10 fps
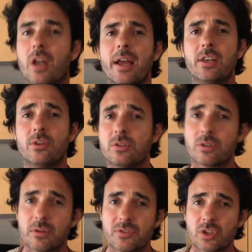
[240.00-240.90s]
light
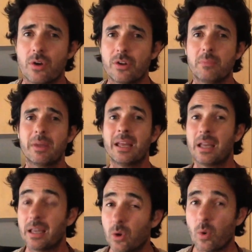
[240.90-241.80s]
user of sodium
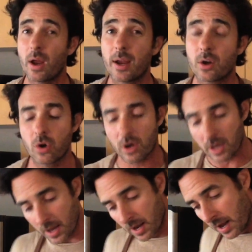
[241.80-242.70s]
in the way I cook.
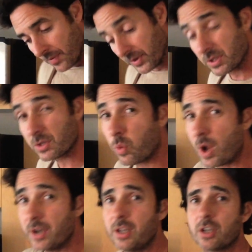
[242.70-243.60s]
This is
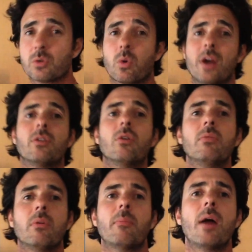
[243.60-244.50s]
one dish where I
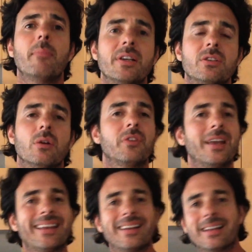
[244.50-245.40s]
don't mind myself
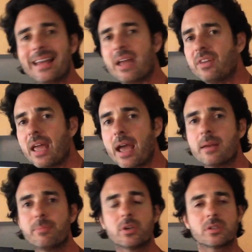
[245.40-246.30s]
getting a little
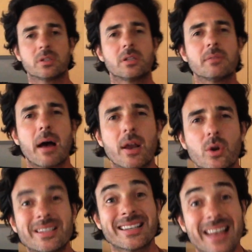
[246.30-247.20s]
heavy-handed because the
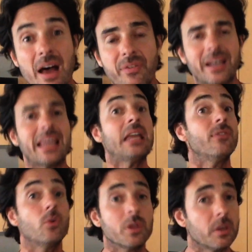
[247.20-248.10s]
tomatoes love it.
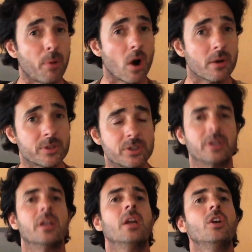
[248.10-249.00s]
Even with the
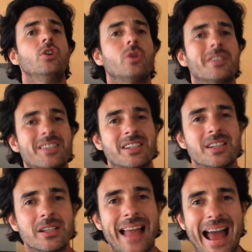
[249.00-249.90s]
Parmesan, you can
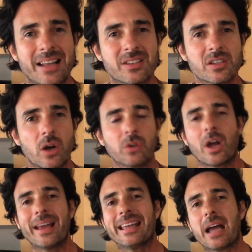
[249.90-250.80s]
still add salt.
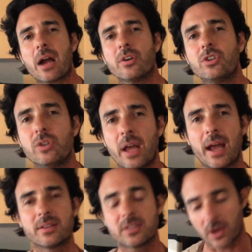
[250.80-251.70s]
I encourage you to
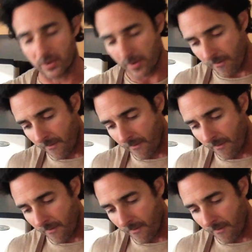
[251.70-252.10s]
add salt.